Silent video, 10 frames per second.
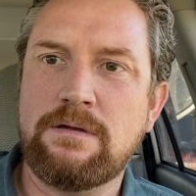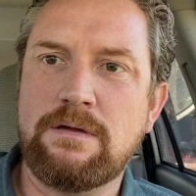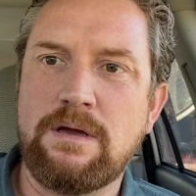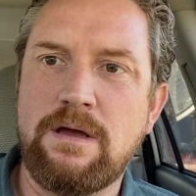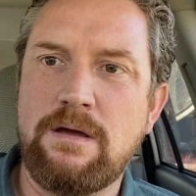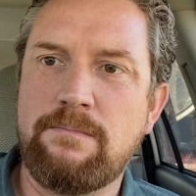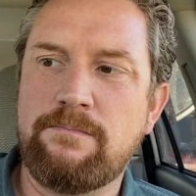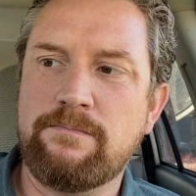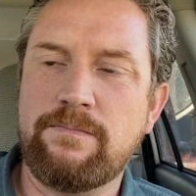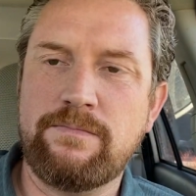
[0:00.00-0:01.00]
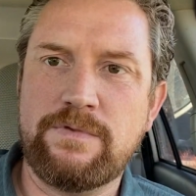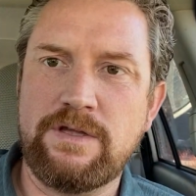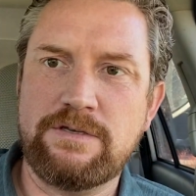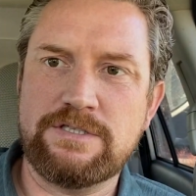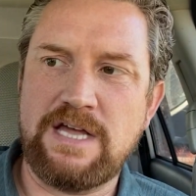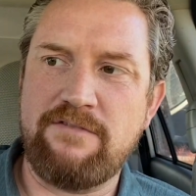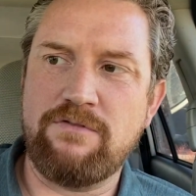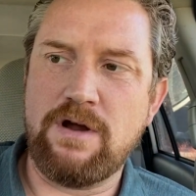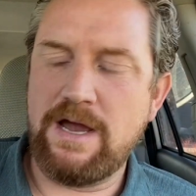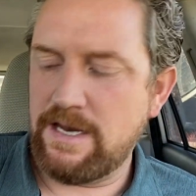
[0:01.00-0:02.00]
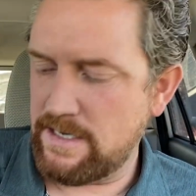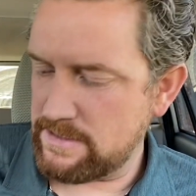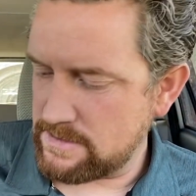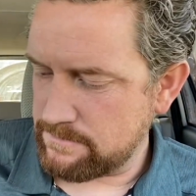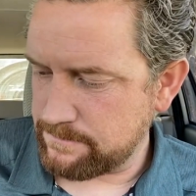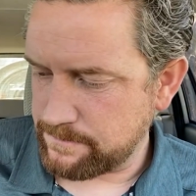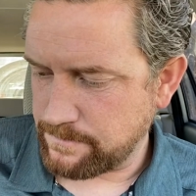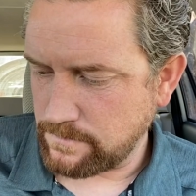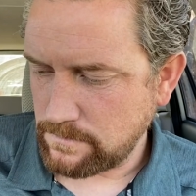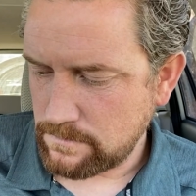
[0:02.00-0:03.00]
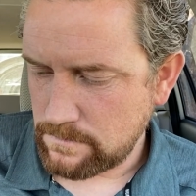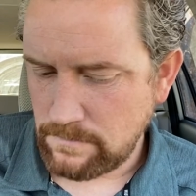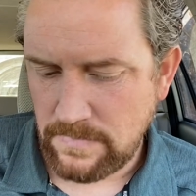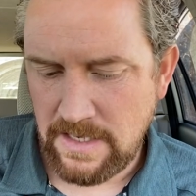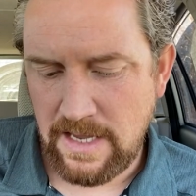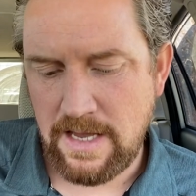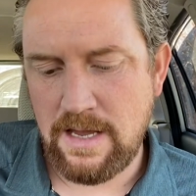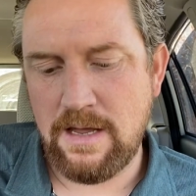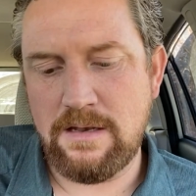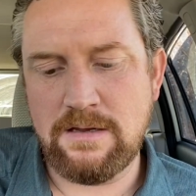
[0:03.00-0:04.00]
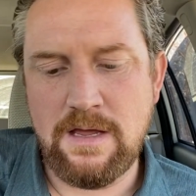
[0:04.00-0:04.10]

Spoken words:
that just have varieties. And